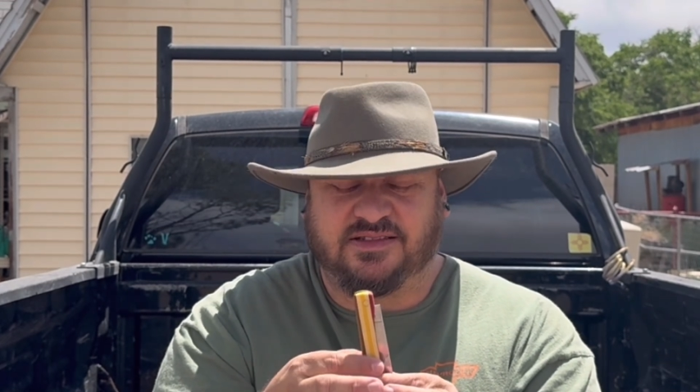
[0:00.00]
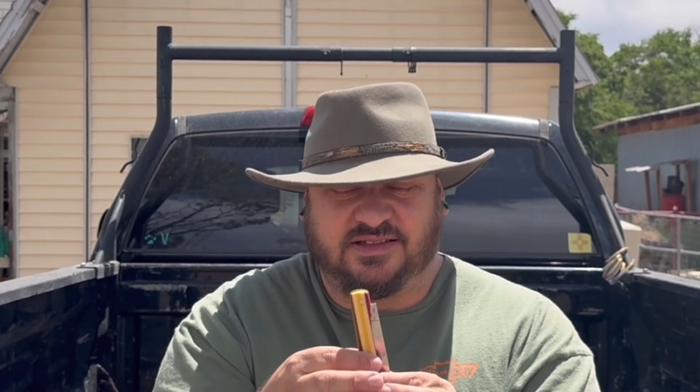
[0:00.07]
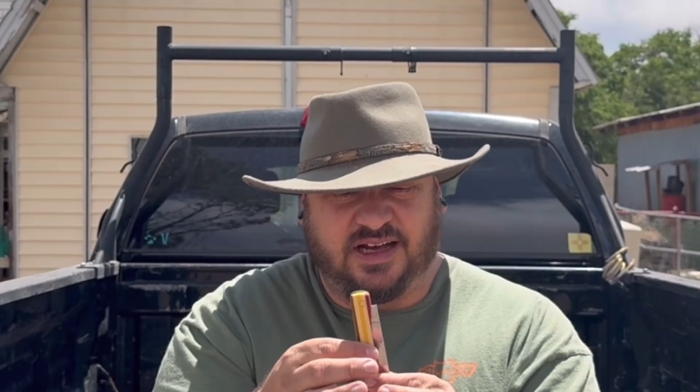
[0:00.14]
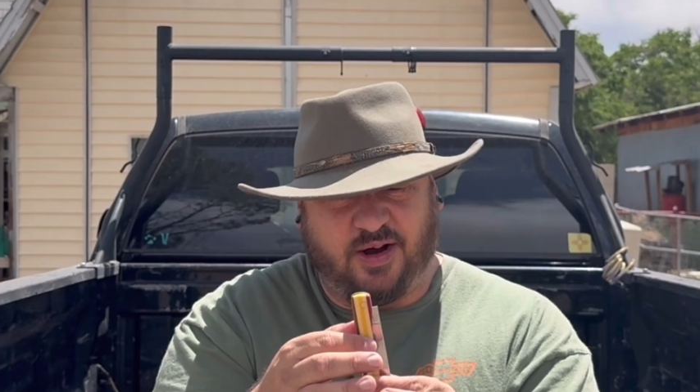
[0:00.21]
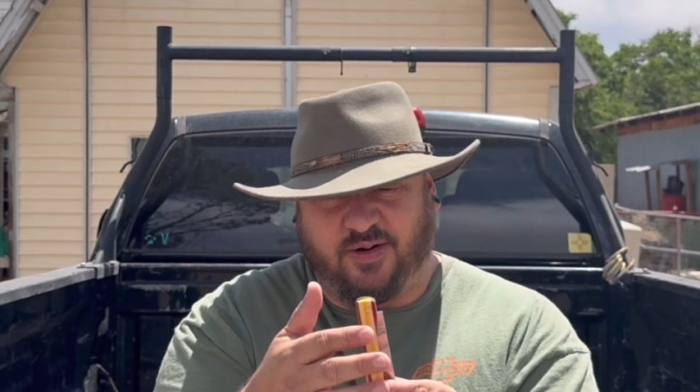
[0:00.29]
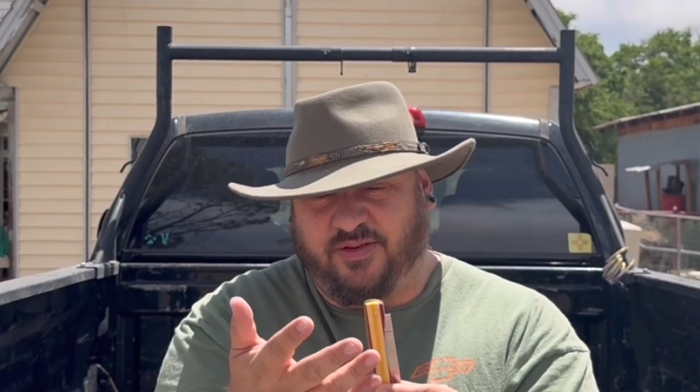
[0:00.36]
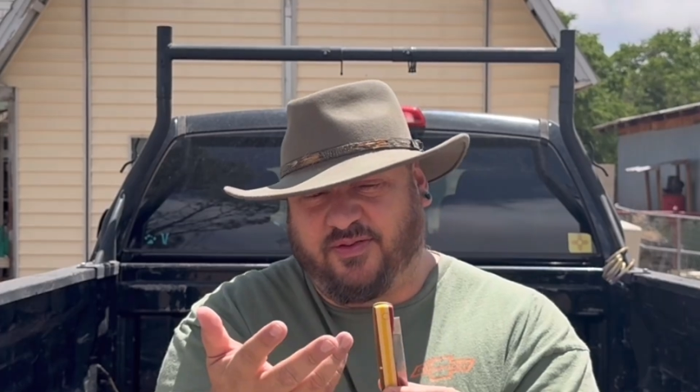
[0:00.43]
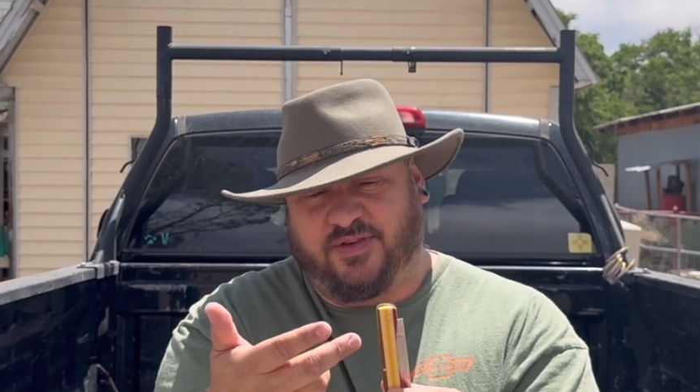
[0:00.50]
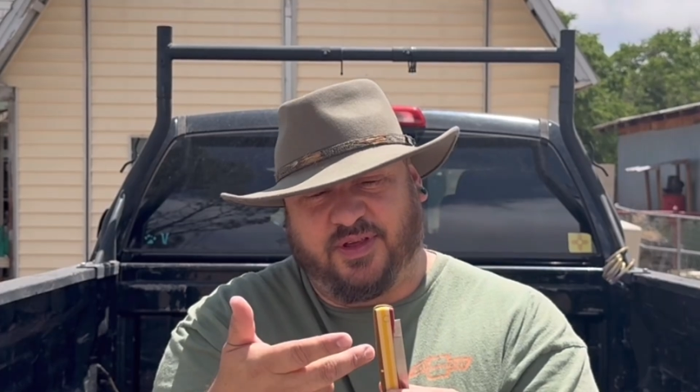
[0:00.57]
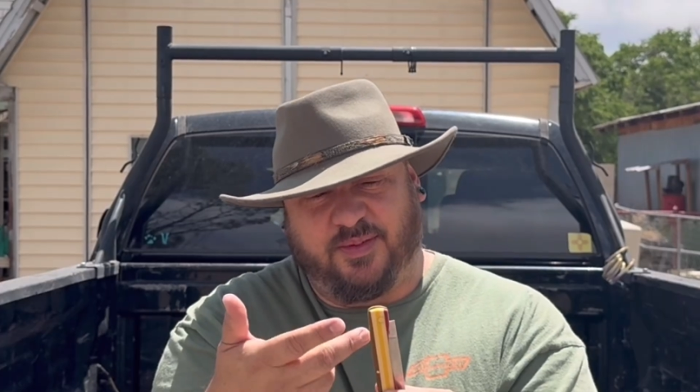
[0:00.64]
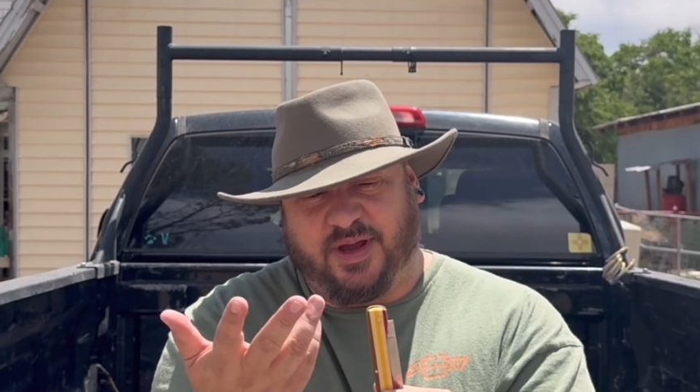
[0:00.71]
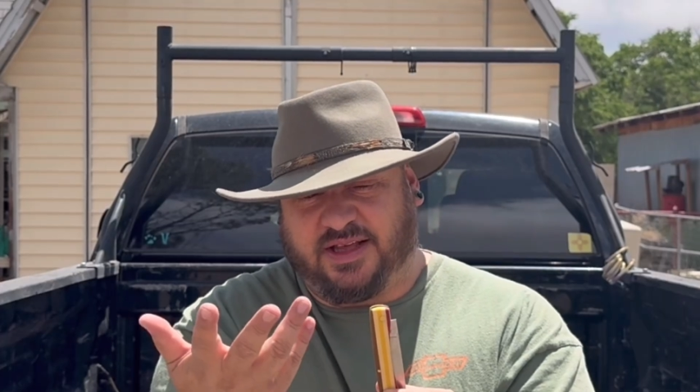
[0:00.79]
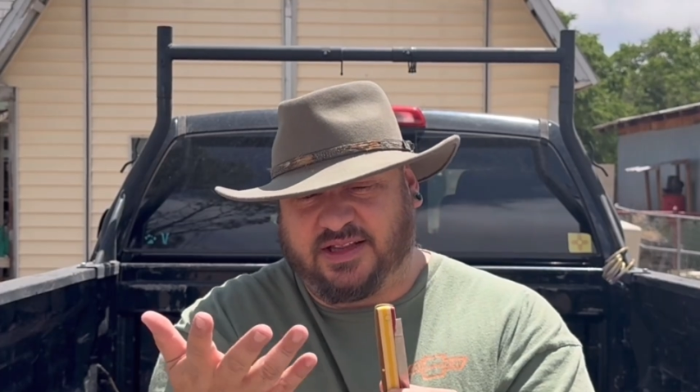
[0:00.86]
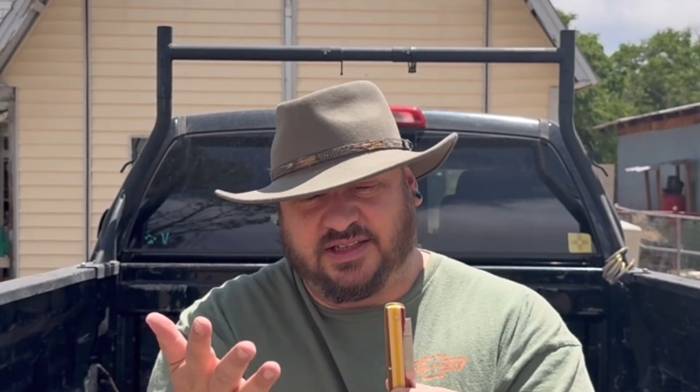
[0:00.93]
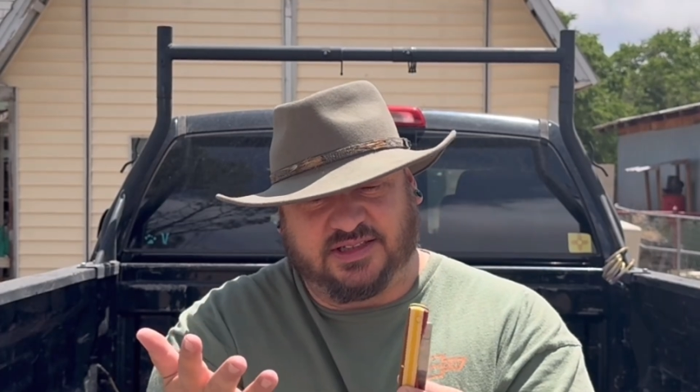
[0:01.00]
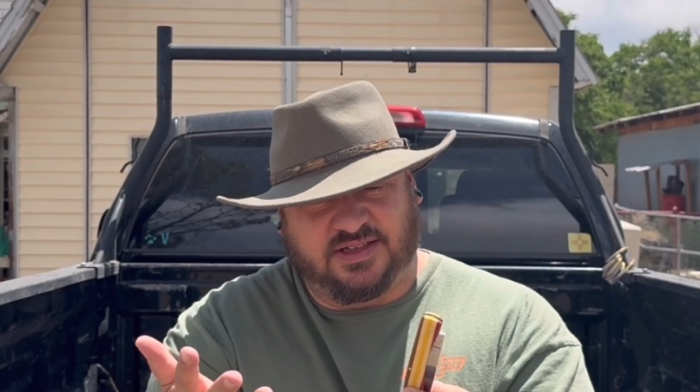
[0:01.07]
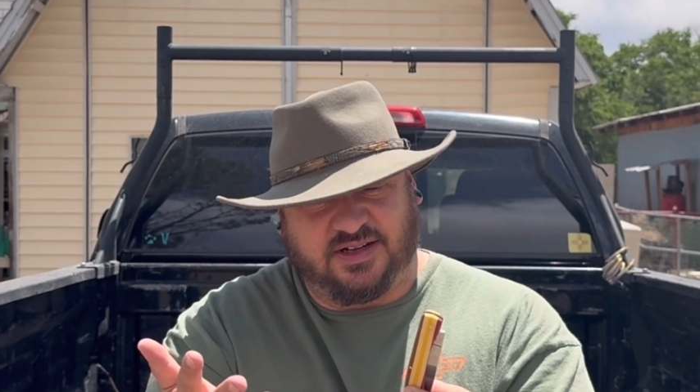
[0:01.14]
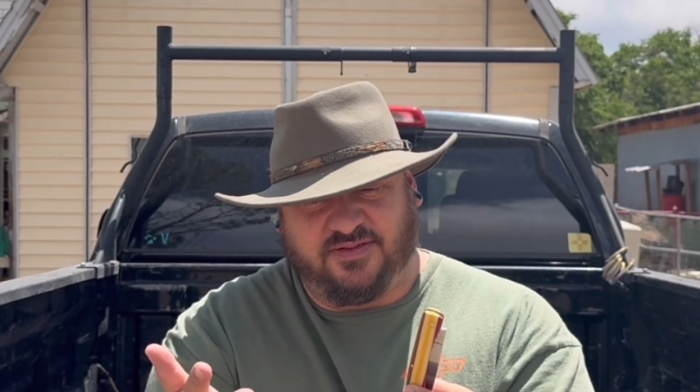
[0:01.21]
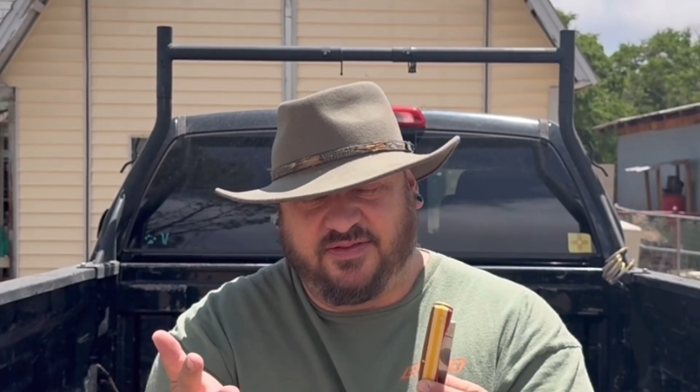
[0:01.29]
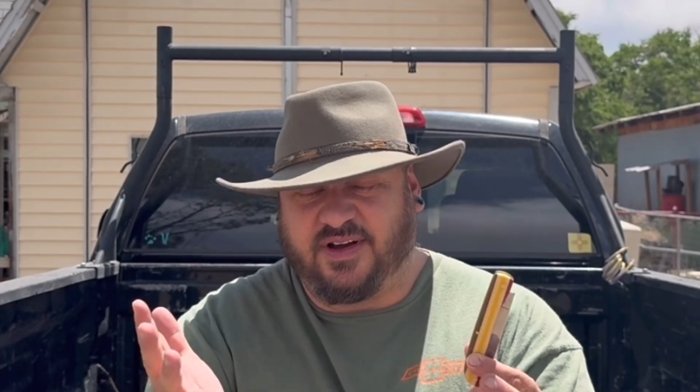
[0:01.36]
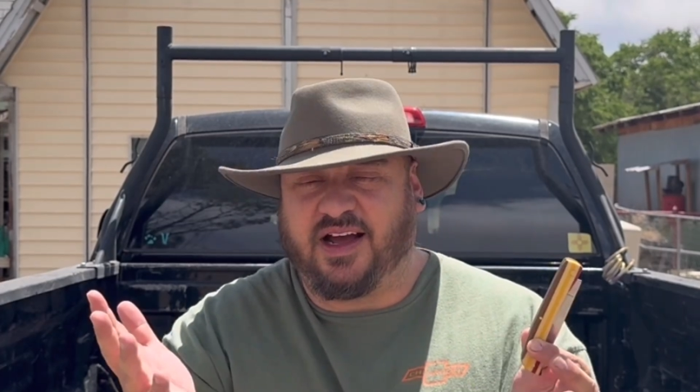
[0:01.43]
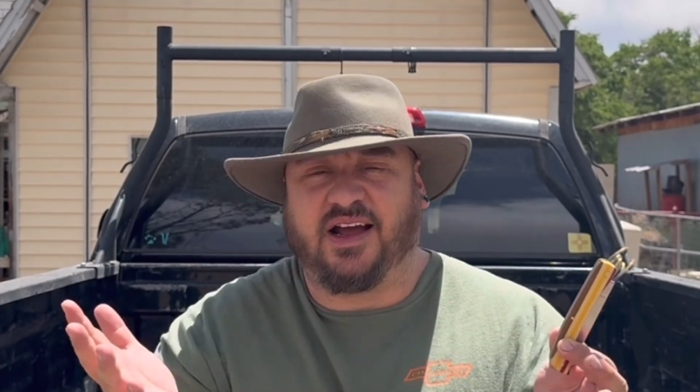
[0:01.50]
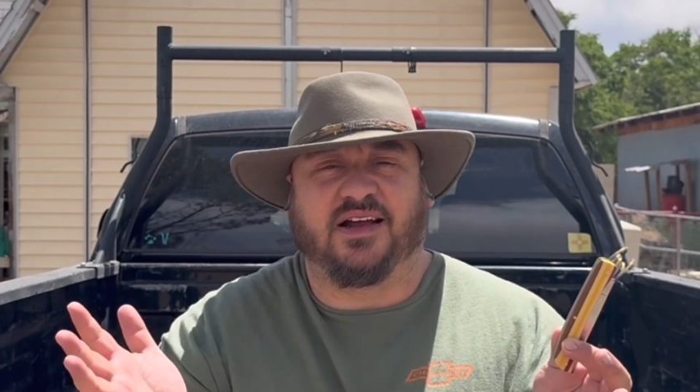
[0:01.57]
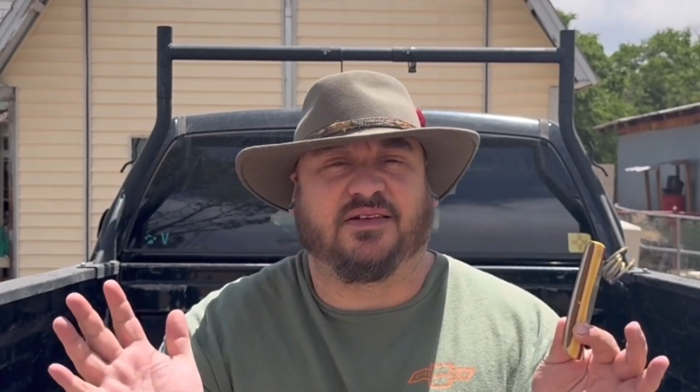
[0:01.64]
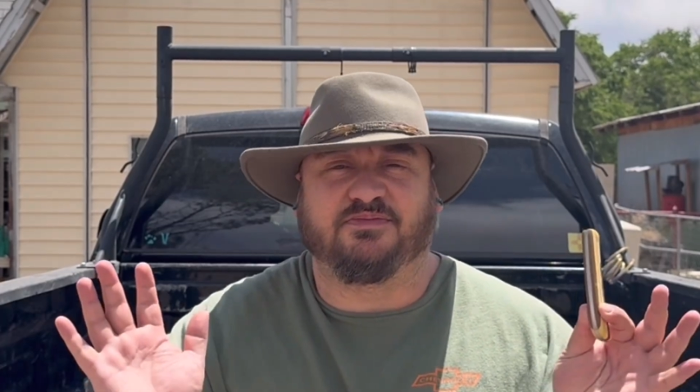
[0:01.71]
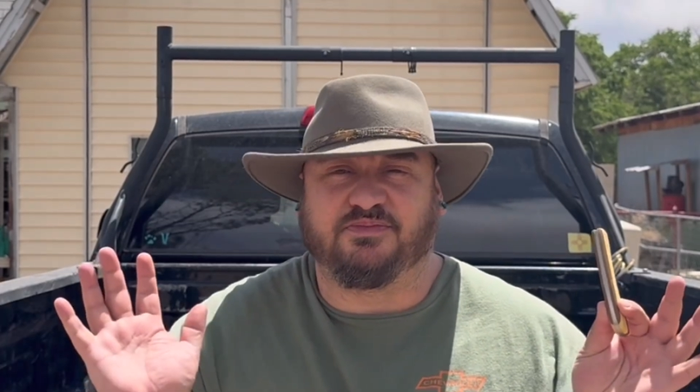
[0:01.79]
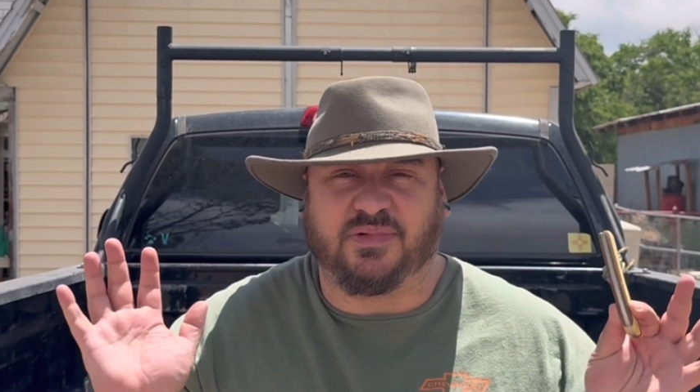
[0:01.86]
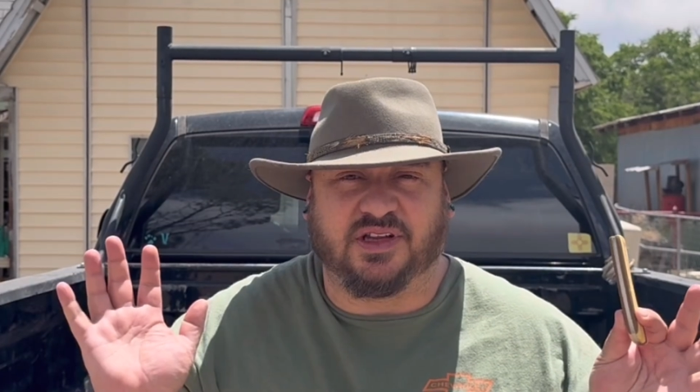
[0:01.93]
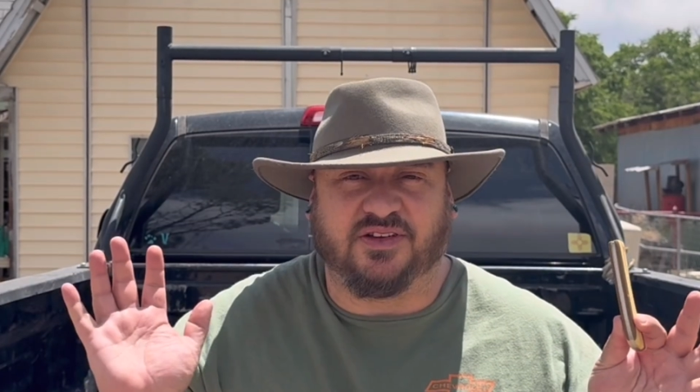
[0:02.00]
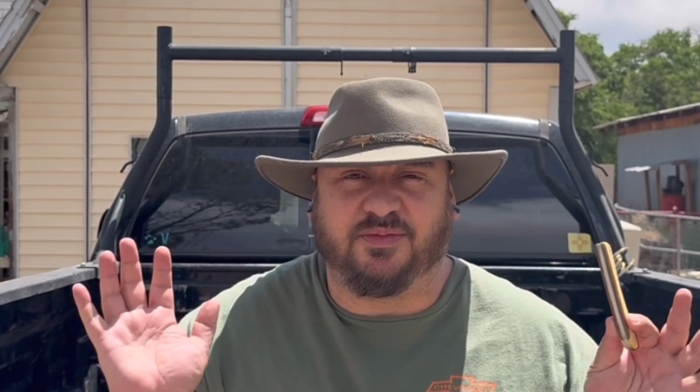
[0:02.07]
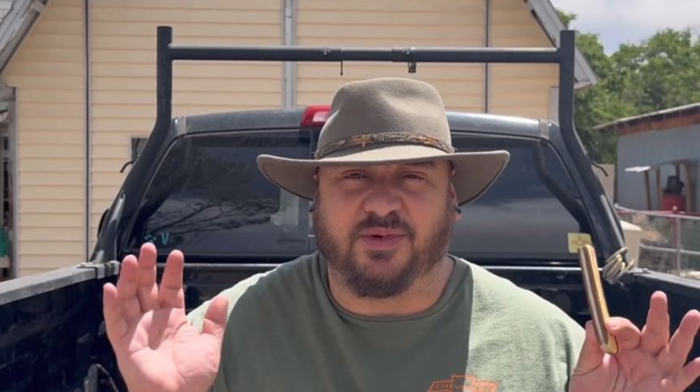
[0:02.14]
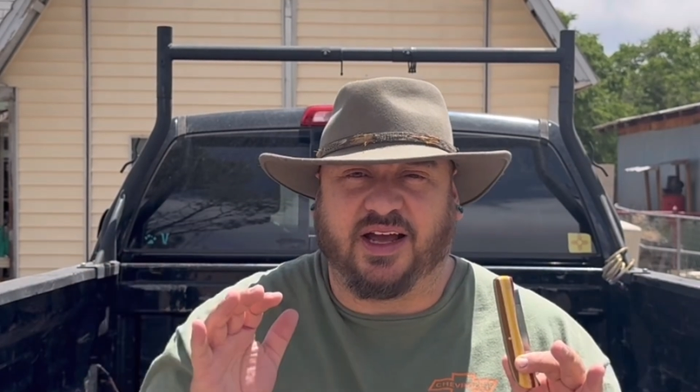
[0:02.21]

however they make this stuff. Believe me,